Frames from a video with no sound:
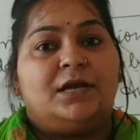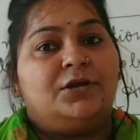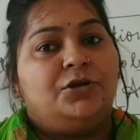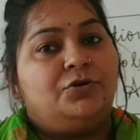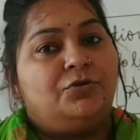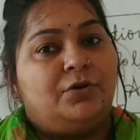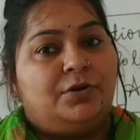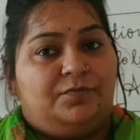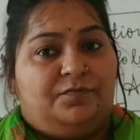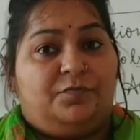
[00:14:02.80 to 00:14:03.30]

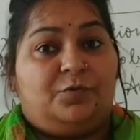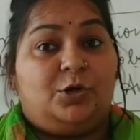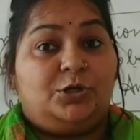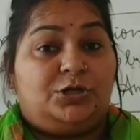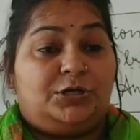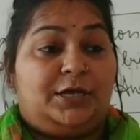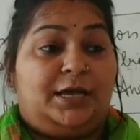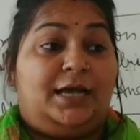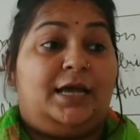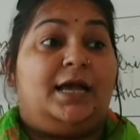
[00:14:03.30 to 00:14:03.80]
and
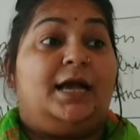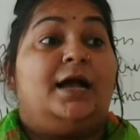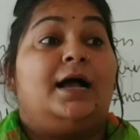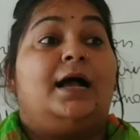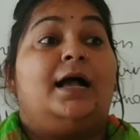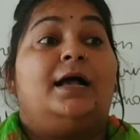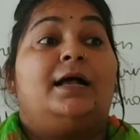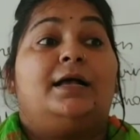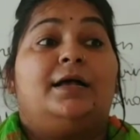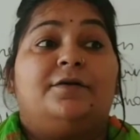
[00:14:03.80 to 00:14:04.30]

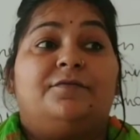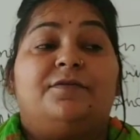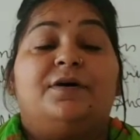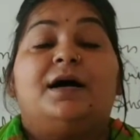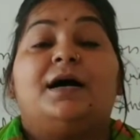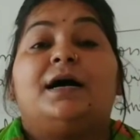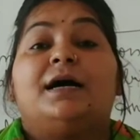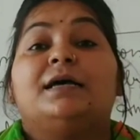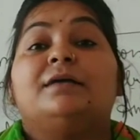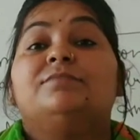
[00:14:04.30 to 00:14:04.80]
whatever
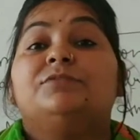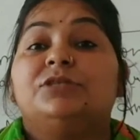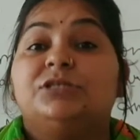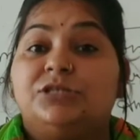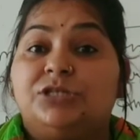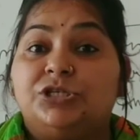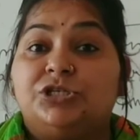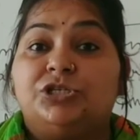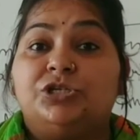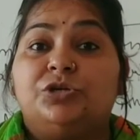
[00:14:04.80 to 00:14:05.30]
I am
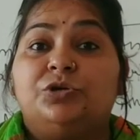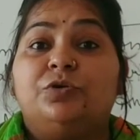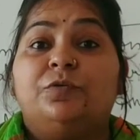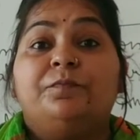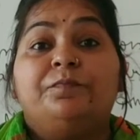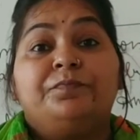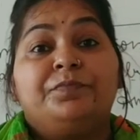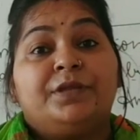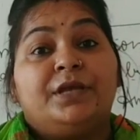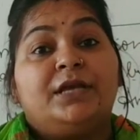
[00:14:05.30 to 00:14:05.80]
just teaching
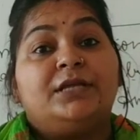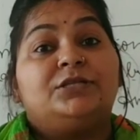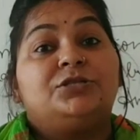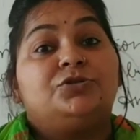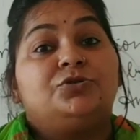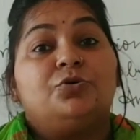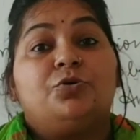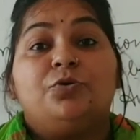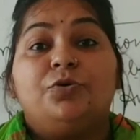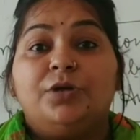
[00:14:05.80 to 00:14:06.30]
you, it's
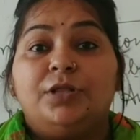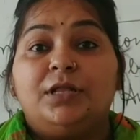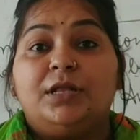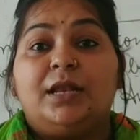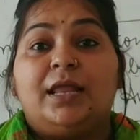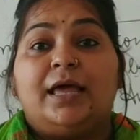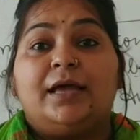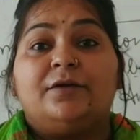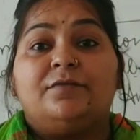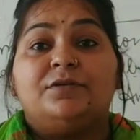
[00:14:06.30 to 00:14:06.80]
so in
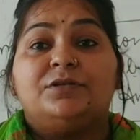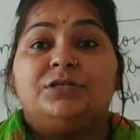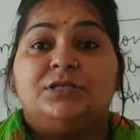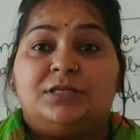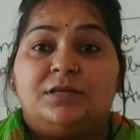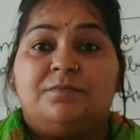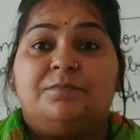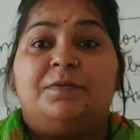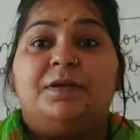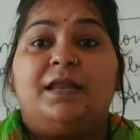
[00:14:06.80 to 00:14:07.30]
the language,
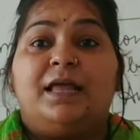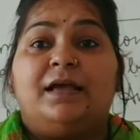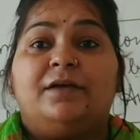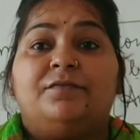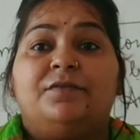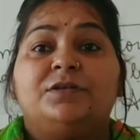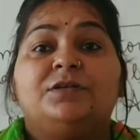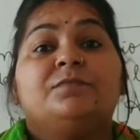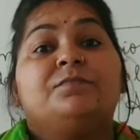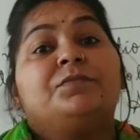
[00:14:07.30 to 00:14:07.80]
simple
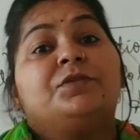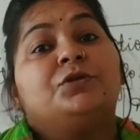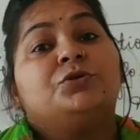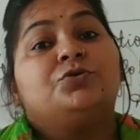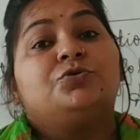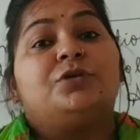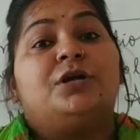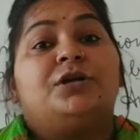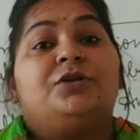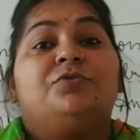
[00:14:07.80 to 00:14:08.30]
language,
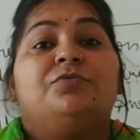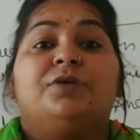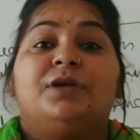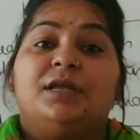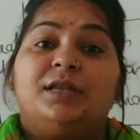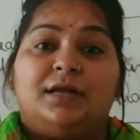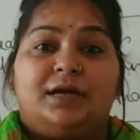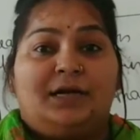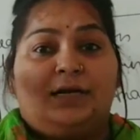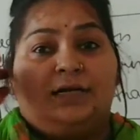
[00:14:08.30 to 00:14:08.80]
so that you
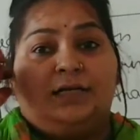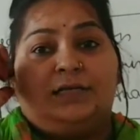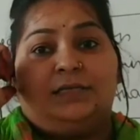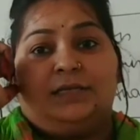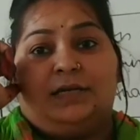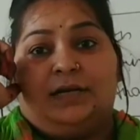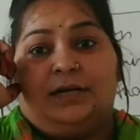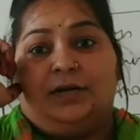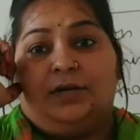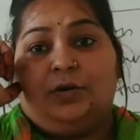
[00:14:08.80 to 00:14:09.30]
can
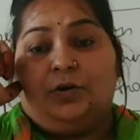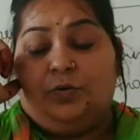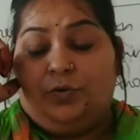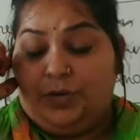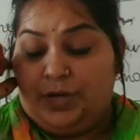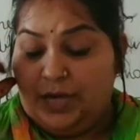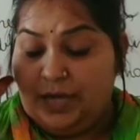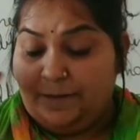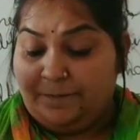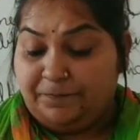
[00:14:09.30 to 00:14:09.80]
understand.
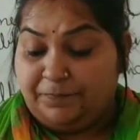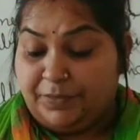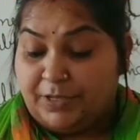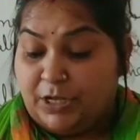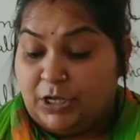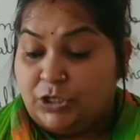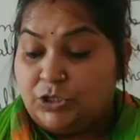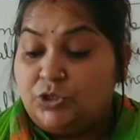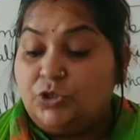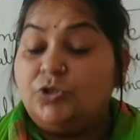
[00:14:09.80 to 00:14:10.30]

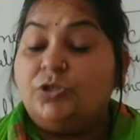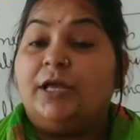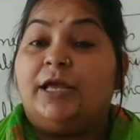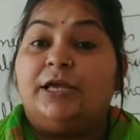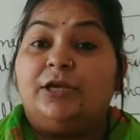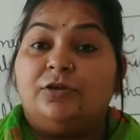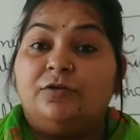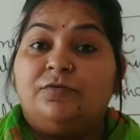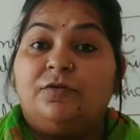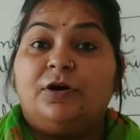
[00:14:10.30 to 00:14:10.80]
Okay? So
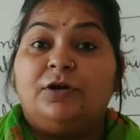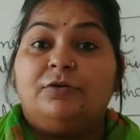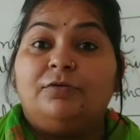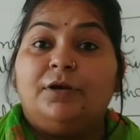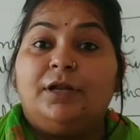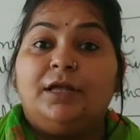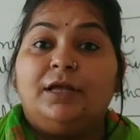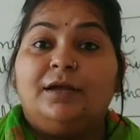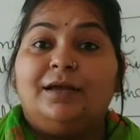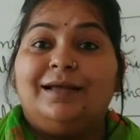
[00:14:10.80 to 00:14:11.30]
thank you for
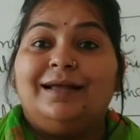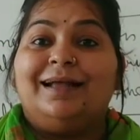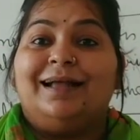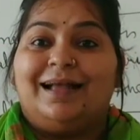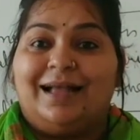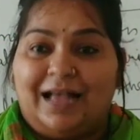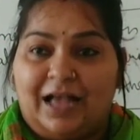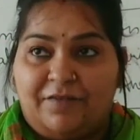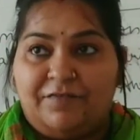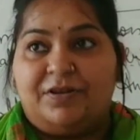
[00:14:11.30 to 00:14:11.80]
today.
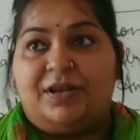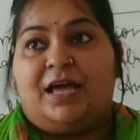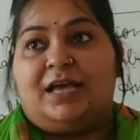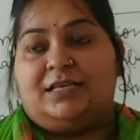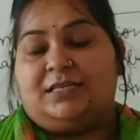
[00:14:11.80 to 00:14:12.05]
Have a nice